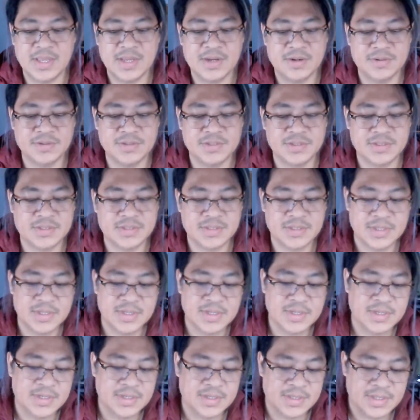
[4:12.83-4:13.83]
let's
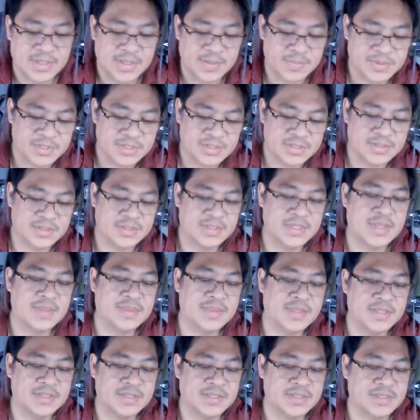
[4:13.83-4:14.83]

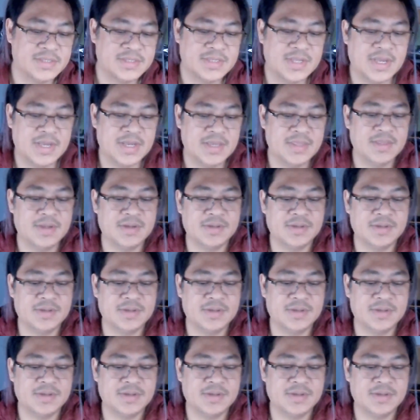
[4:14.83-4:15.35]
set this aside.